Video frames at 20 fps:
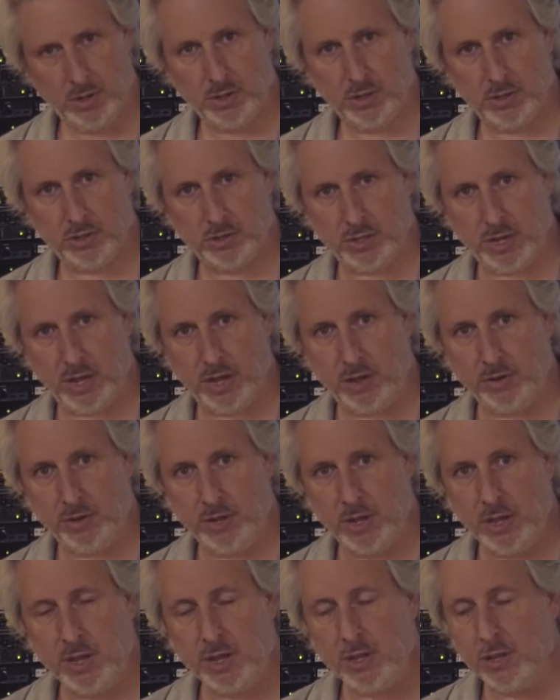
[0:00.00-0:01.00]
the sound.
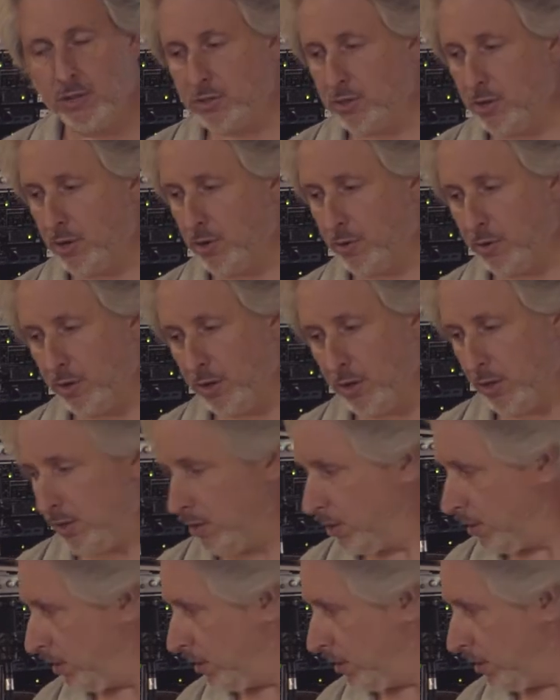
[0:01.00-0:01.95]
So in the